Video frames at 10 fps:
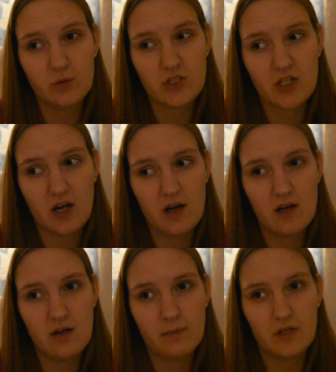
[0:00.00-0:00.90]
which
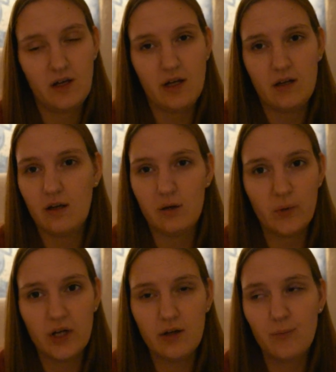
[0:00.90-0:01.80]
I planned
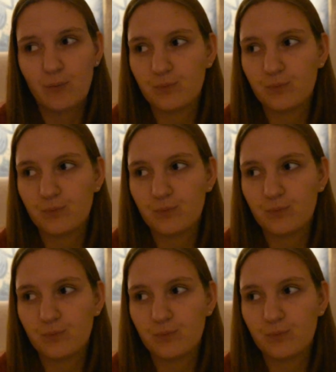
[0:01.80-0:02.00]
anyway,